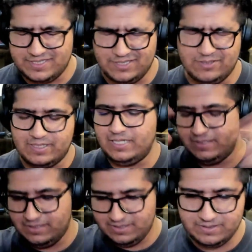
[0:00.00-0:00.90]
or
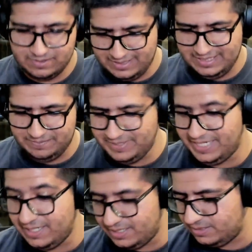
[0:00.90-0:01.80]
rather the
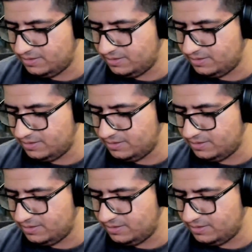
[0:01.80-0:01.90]
umbrella